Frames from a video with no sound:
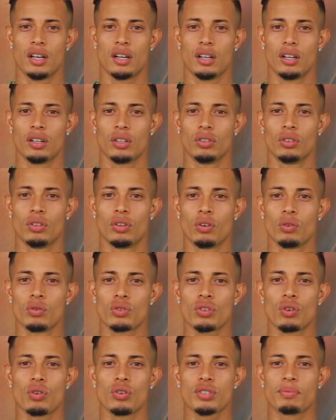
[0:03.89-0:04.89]
Uh, you know, it
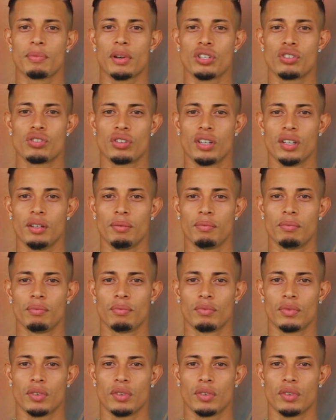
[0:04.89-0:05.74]
was always my dream